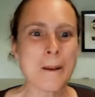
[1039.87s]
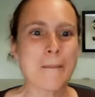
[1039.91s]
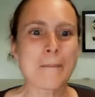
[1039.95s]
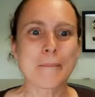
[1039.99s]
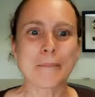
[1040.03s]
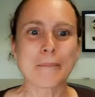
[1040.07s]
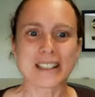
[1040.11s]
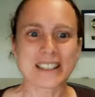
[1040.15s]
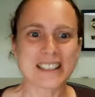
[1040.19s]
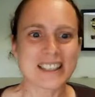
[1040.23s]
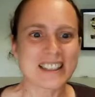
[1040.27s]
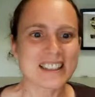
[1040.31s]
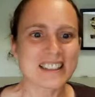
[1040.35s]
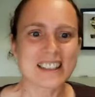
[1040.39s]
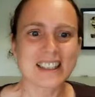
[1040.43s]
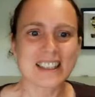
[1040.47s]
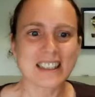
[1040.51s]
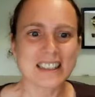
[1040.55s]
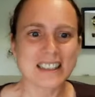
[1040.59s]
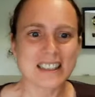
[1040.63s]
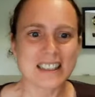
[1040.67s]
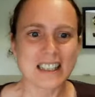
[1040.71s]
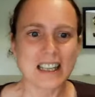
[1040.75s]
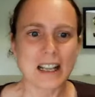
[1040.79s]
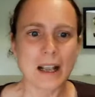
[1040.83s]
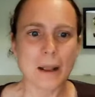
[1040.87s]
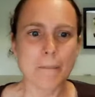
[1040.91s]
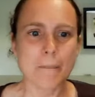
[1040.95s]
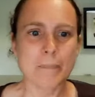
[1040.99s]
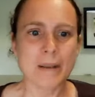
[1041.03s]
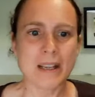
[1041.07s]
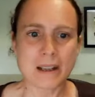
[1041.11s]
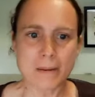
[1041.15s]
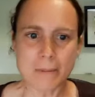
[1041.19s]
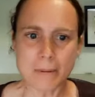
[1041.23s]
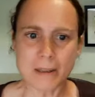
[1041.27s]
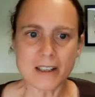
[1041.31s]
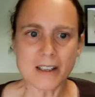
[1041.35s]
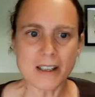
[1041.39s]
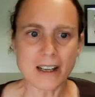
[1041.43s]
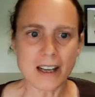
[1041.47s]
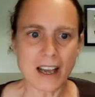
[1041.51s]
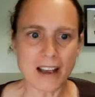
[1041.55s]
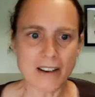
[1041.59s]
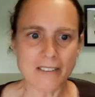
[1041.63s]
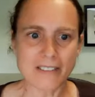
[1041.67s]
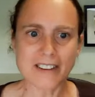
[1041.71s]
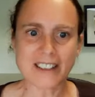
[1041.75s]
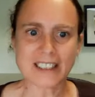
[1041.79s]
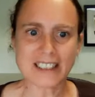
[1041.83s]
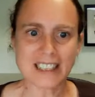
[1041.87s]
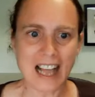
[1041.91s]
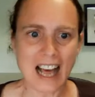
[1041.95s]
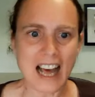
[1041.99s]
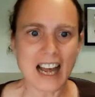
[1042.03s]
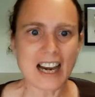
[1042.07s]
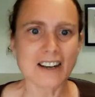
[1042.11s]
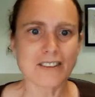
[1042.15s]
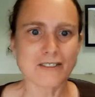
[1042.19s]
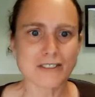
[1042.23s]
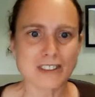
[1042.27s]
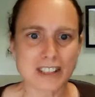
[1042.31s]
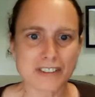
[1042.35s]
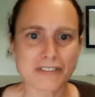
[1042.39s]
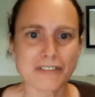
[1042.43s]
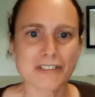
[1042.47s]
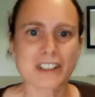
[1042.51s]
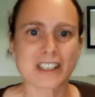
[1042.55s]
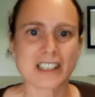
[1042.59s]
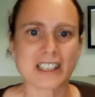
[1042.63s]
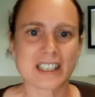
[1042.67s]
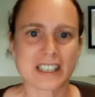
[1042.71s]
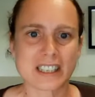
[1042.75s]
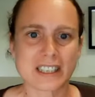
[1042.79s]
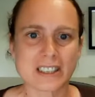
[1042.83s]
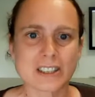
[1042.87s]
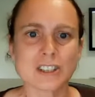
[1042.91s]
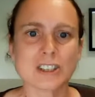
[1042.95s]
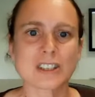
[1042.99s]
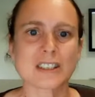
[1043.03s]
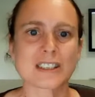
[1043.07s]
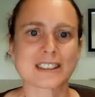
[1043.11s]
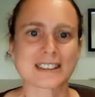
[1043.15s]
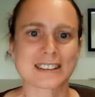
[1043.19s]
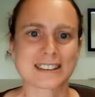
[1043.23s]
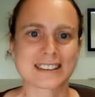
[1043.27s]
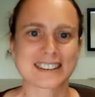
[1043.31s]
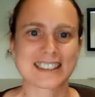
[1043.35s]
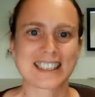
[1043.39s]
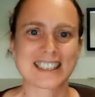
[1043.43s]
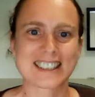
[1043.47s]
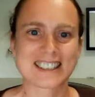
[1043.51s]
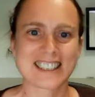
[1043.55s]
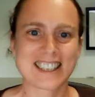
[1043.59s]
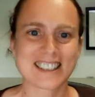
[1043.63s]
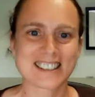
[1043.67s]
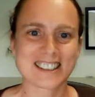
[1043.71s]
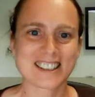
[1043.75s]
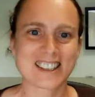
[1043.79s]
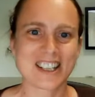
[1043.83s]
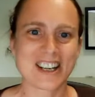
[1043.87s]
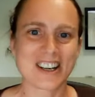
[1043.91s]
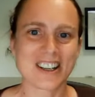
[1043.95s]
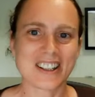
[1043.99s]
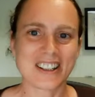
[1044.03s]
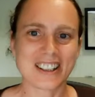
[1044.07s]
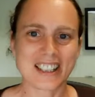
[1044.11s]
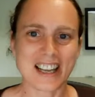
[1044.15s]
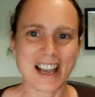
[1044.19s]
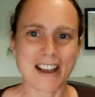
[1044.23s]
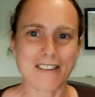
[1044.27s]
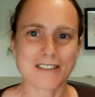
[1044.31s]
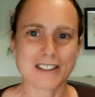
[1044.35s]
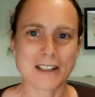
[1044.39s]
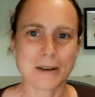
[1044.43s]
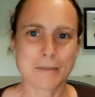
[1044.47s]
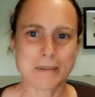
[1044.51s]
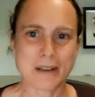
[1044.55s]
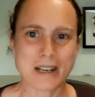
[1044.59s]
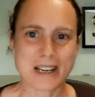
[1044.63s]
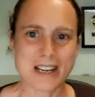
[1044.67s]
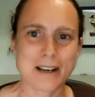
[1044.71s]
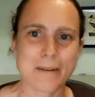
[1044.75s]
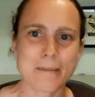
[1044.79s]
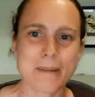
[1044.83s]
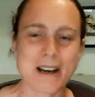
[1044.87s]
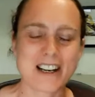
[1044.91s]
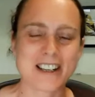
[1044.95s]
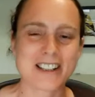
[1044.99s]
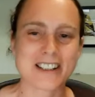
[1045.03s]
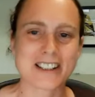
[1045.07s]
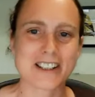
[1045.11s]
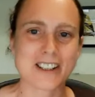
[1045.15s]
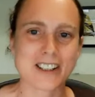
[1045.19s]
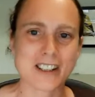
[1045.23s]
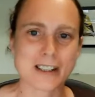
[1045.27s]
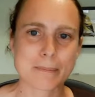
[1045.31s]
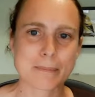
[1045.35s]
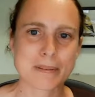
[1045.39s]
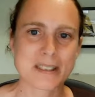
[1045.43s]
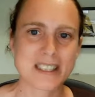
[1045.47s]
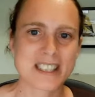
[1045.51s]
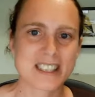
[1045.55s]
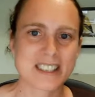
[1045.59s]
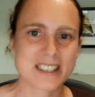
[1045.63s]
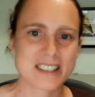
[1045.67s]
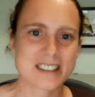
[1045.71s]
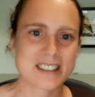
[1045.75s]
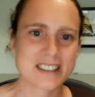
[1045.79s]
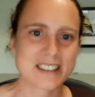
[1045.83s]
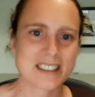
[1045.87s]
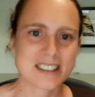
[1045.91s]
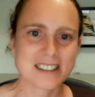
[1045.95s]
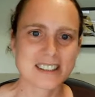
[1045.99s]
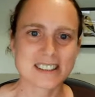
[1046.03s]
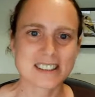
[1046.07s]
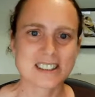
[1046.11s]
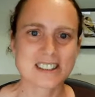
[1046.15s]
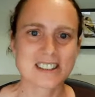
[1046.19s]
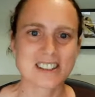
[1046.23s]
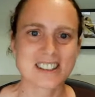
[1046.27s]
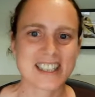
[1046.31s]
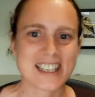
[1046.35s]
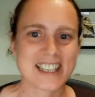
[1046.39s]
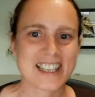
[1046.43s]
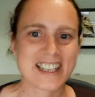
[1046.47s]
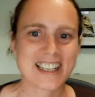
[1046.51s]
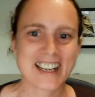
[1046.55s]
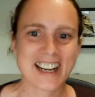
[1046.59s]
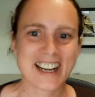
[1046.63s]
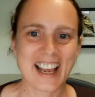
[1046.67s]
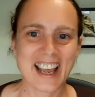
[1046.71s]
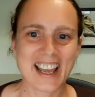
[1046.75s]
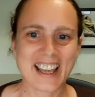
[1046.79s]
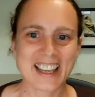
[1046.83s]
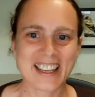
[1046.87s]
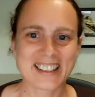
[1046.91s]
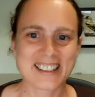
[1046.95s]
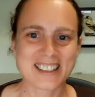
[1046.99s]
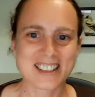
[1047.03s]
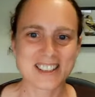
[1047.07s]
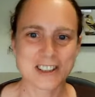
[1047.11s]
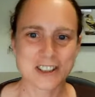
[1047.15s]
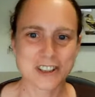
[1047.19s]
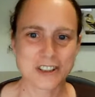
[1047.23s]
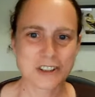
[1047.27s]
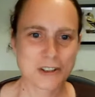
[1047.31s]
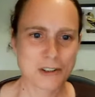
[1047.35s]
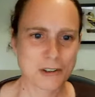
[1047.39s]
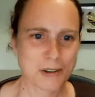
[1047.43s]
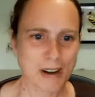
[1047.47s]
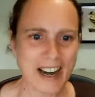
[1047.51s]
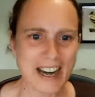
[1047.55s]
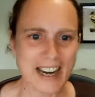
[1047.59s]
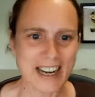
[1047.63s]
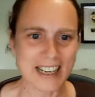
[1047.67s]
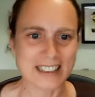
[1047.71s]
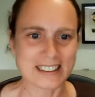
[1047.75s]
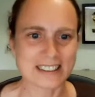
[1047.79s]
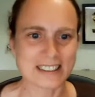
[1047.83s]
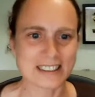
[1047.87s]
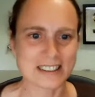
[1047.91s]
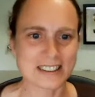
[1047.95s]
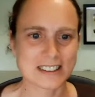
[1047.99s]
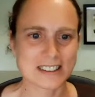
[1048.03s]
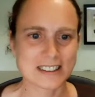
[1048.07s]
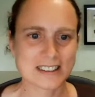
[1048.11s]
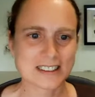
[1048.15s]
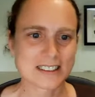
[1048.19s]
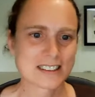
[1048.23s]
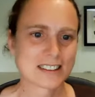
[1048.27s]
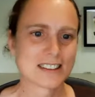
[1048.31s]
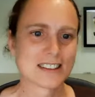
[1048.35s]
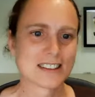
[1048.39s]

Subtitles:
But people have a lot of different interests. It doesn't all have to be about European history and trains.